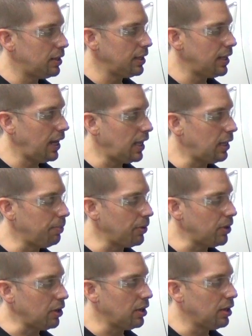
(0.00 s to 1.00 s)
the
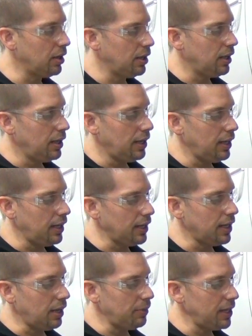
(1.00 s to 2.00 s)
caliper and
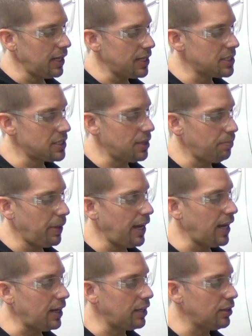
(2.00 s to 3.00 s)
come against the
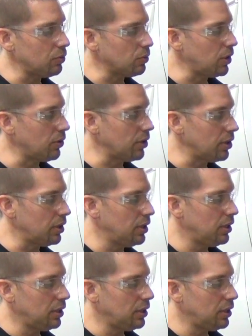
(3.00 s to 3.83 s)
pad and the rotor,